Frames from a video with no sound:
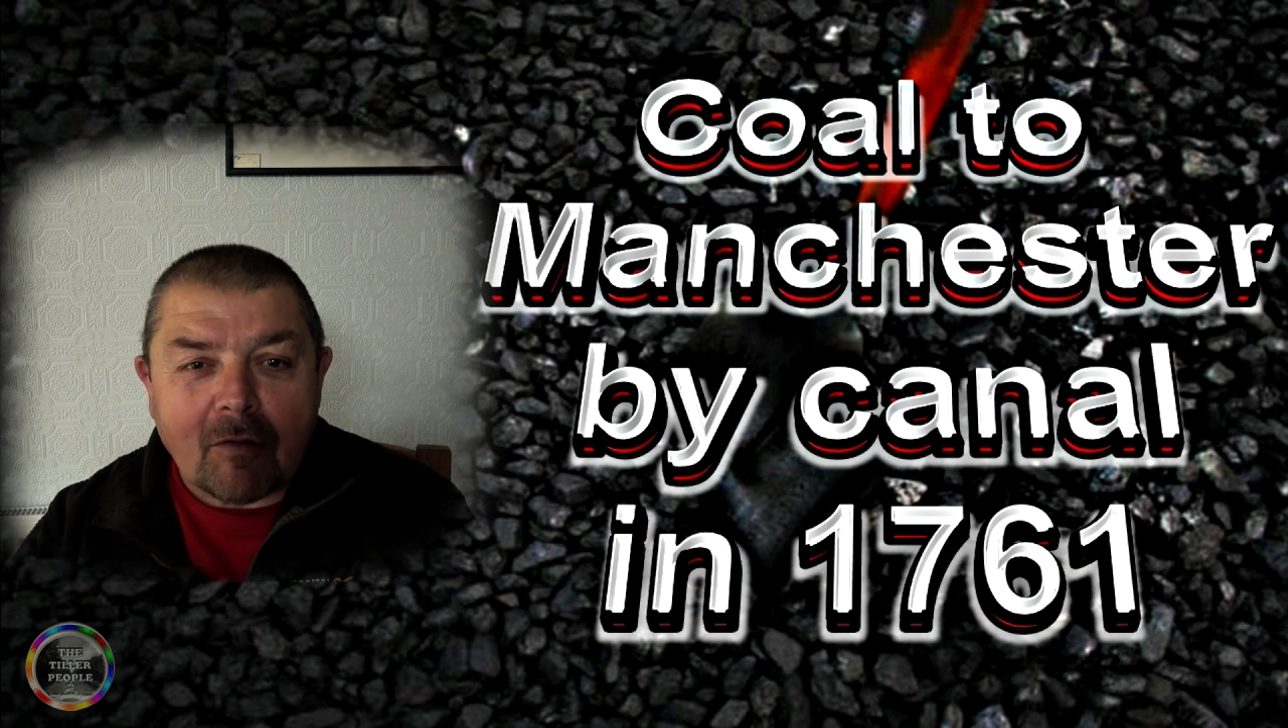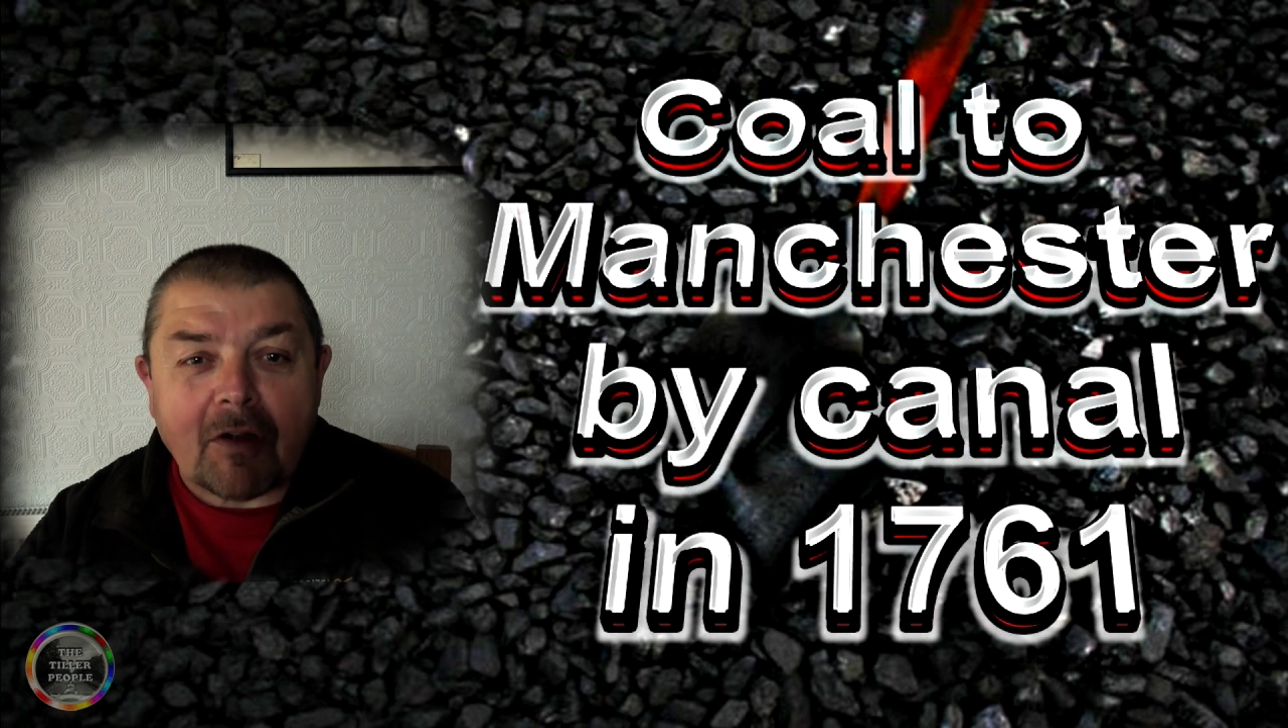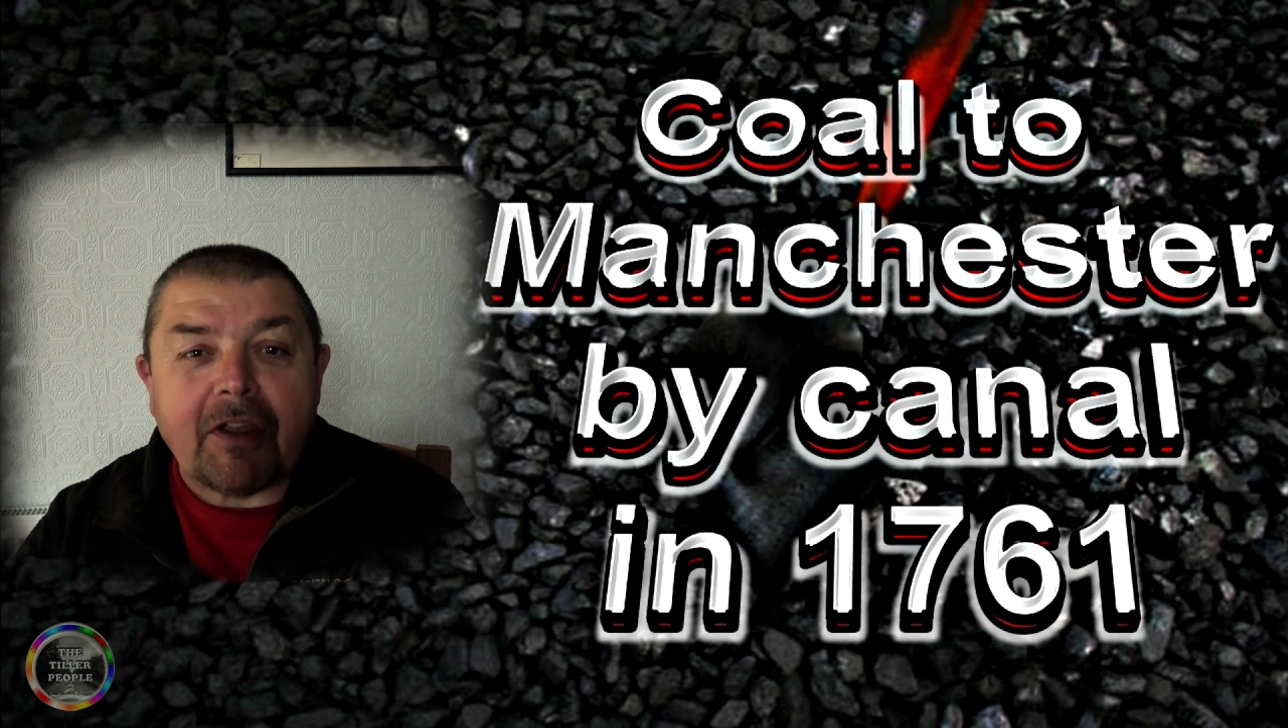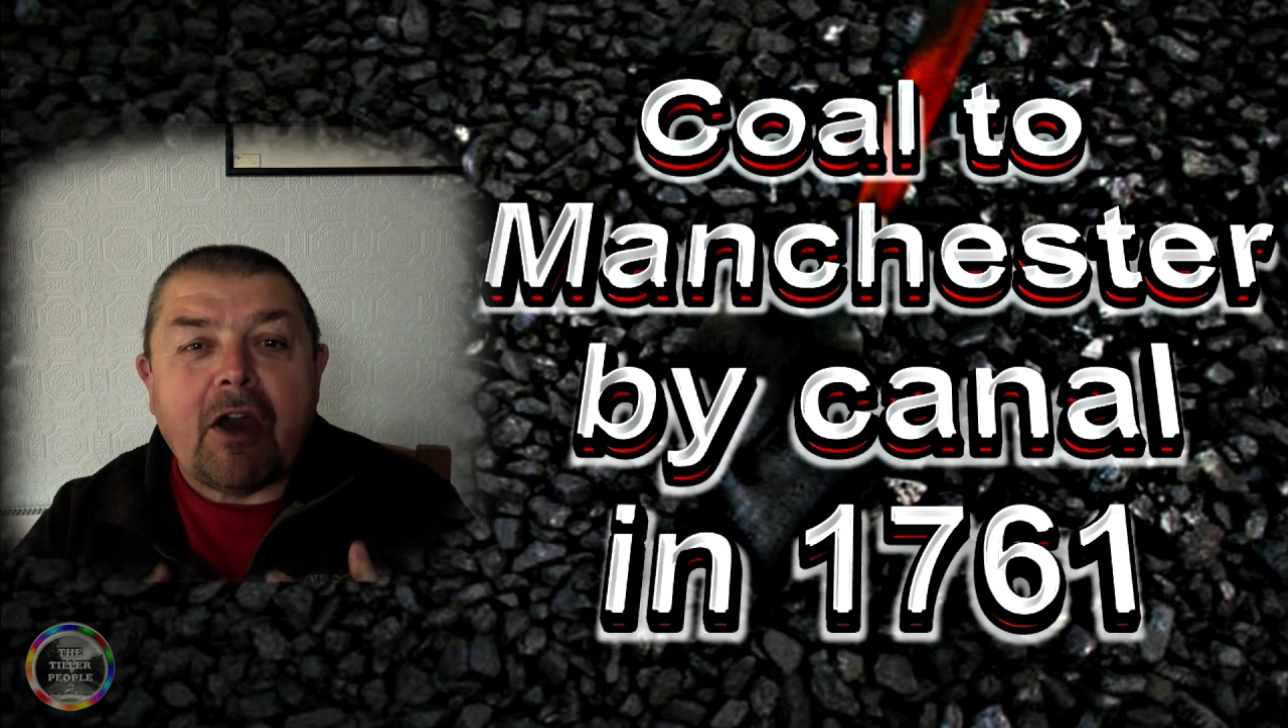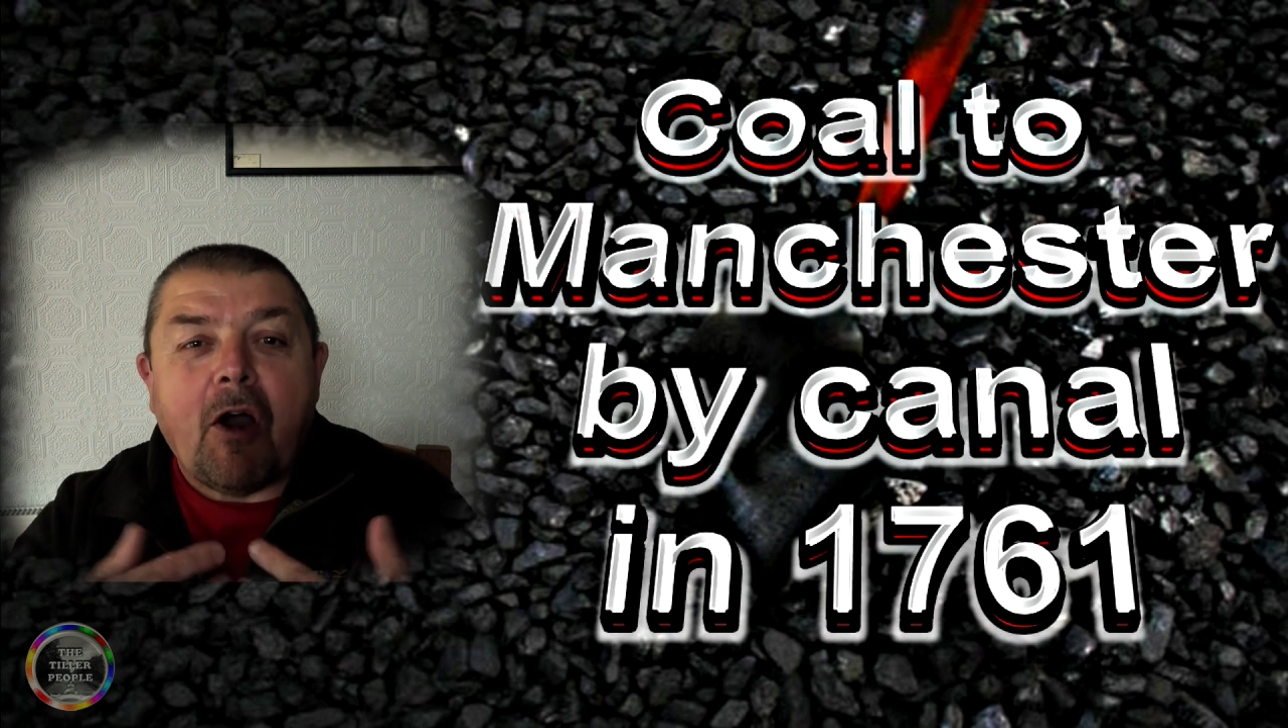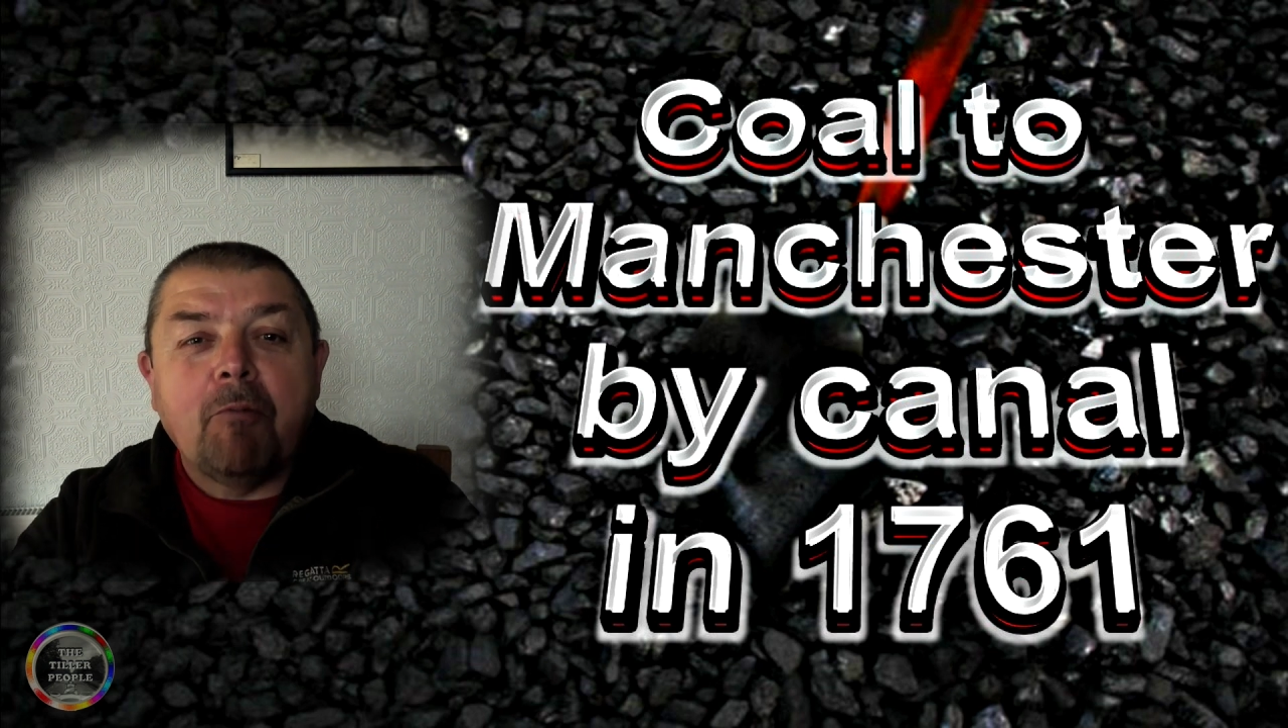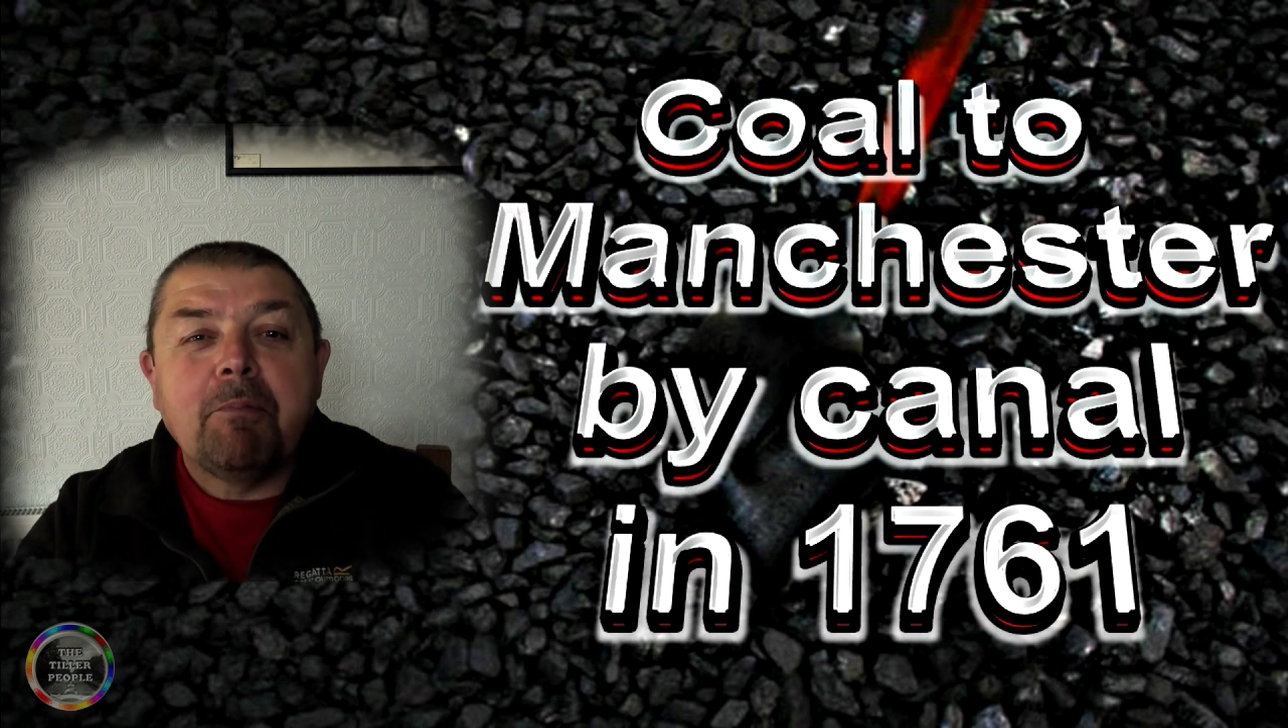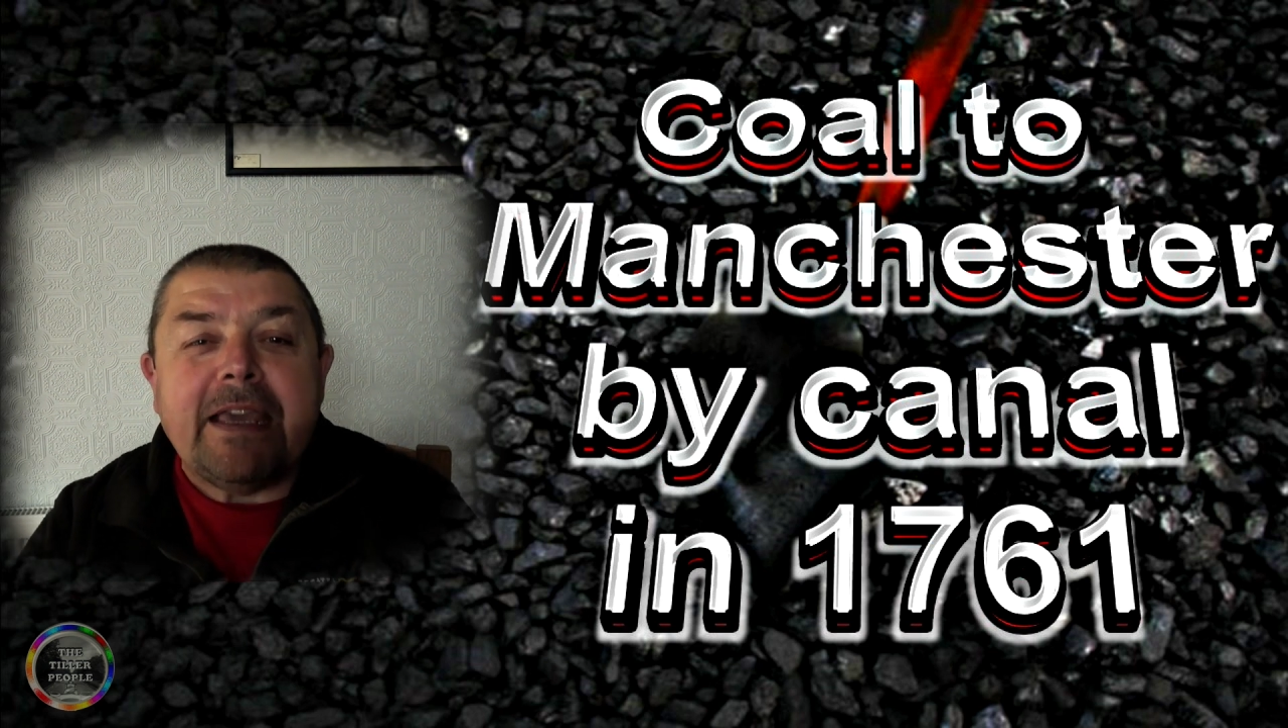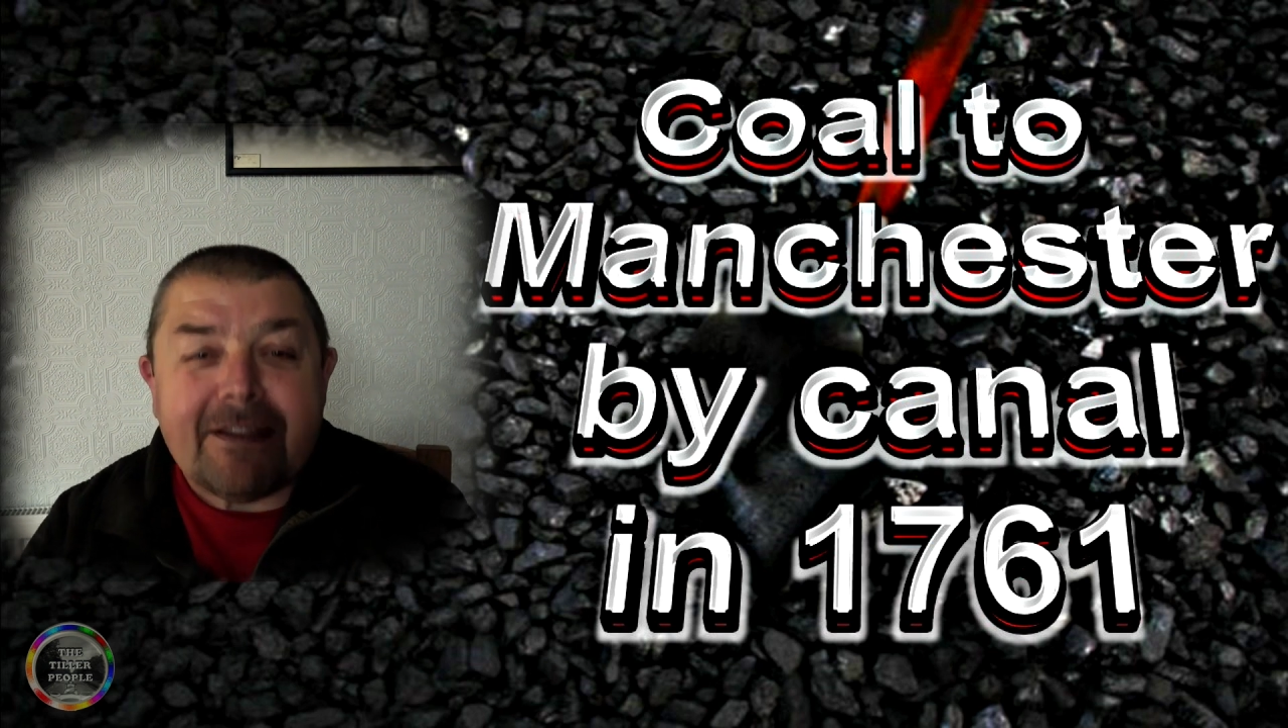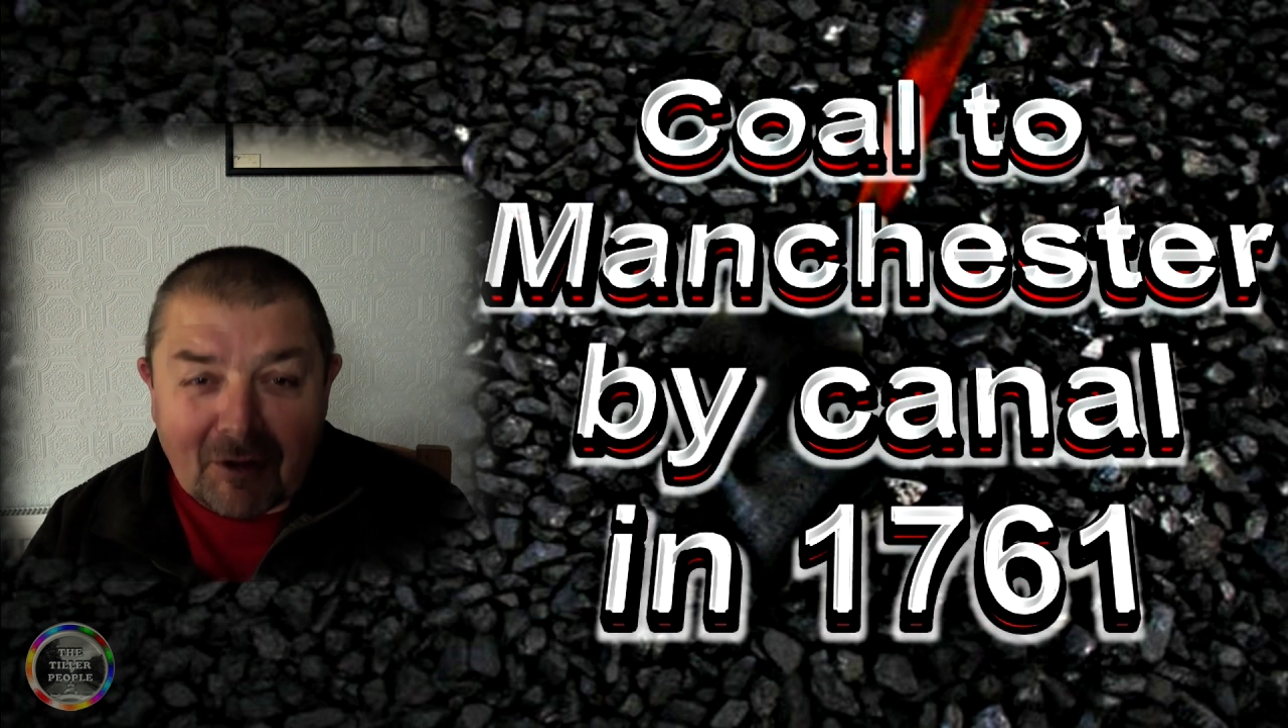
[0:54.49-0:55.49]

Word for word: what they call meat